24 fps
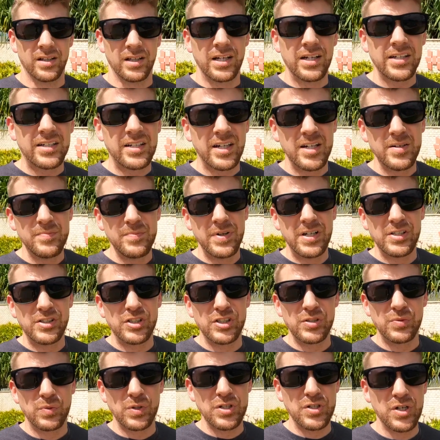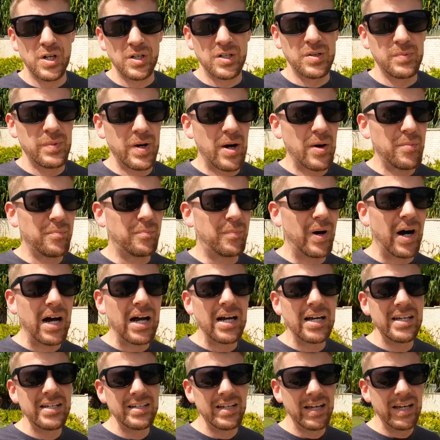Like I mentioned, we're talking about
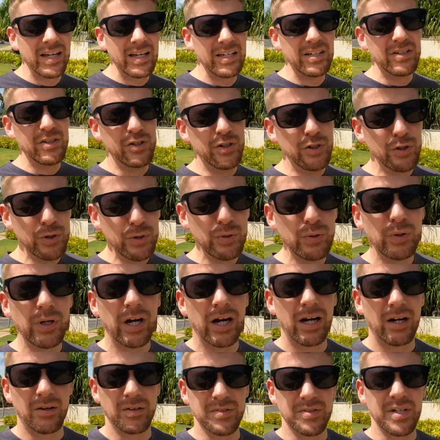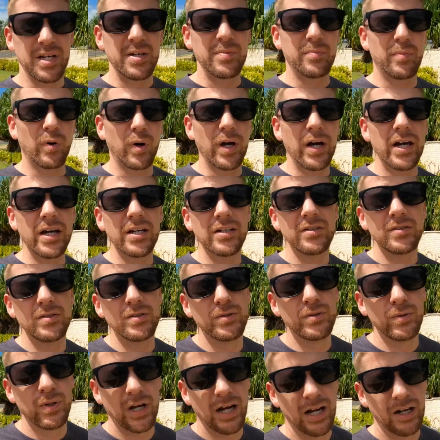buying a new house, a brand
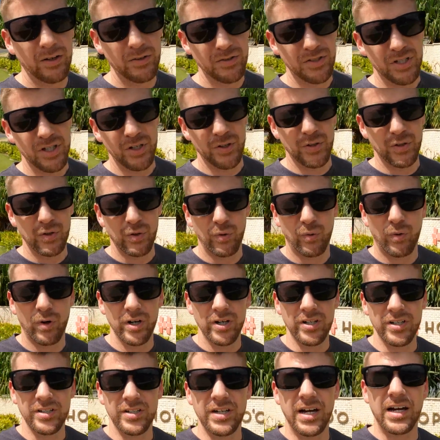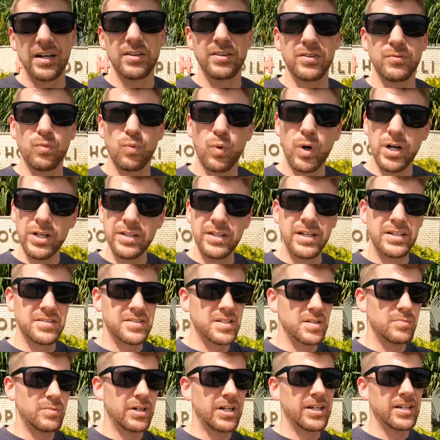new house here in Hawaii, not one that
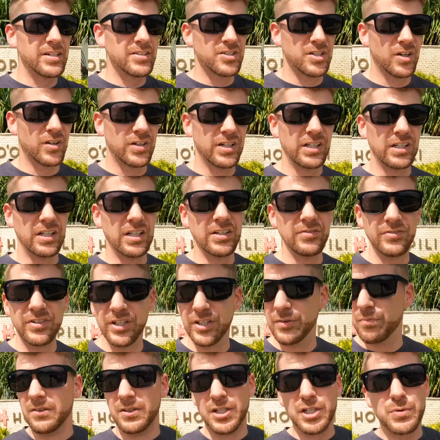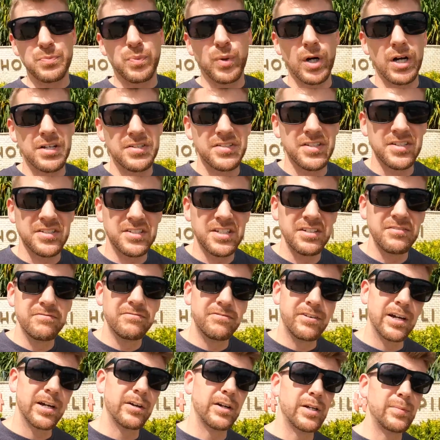somebody has already lived in. This process can
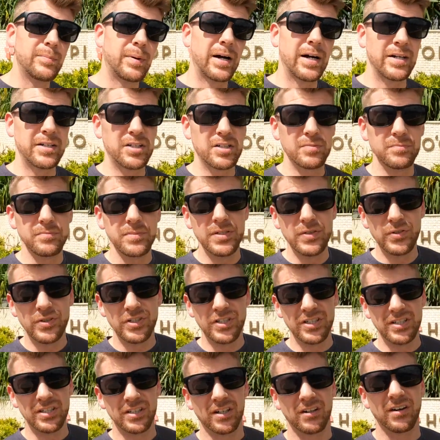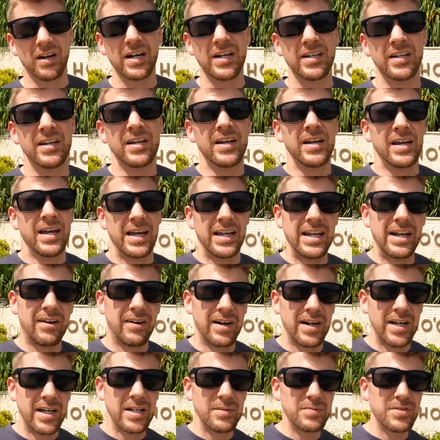vary by community, all right? And now
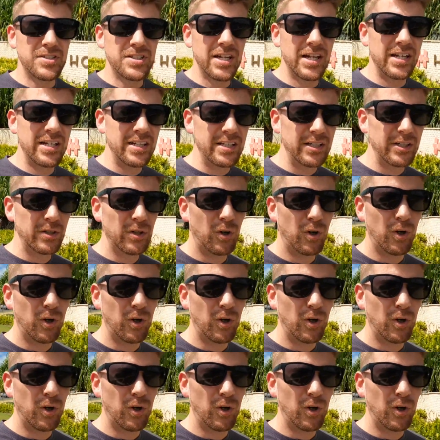I am standing in